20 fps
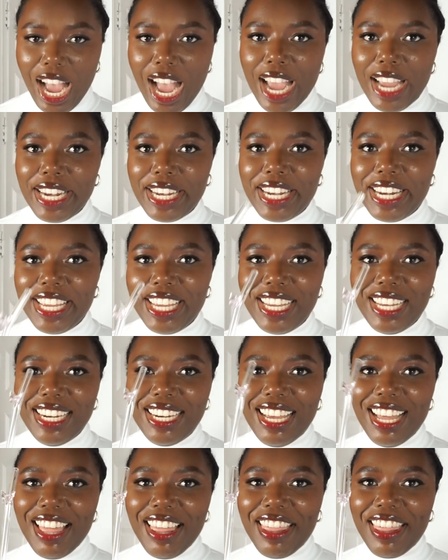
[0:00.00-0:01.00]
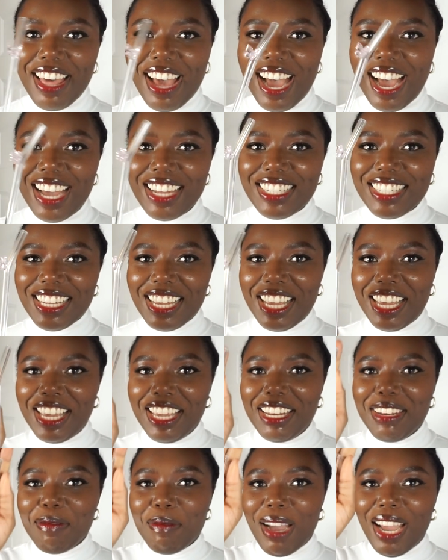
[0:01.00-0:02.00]
I need that
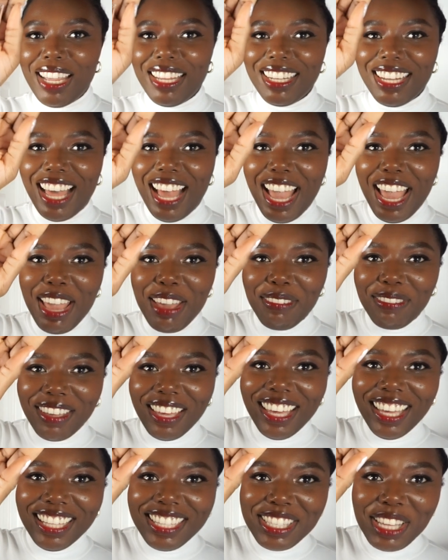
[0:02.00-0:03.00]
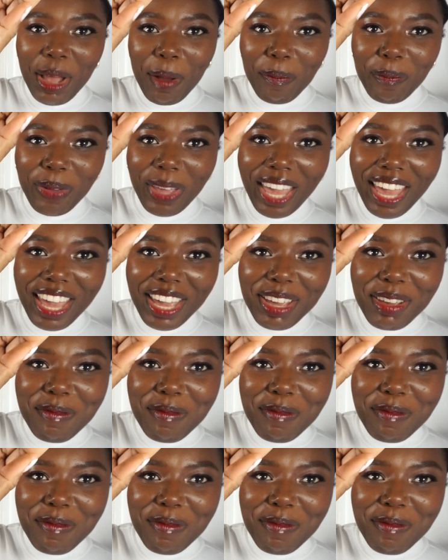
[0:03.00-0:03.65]
in my life. It's a pink